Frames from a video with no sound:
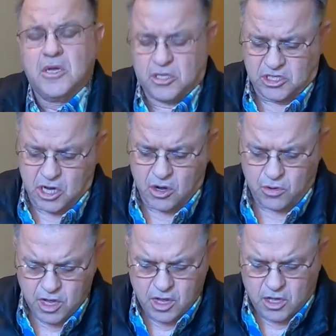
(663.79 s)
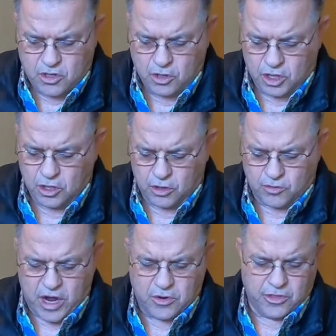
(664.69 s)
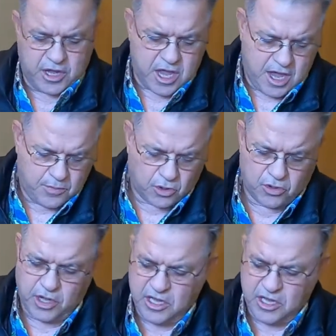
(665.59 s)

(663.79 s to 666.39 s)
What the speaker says: So you can look right on the cable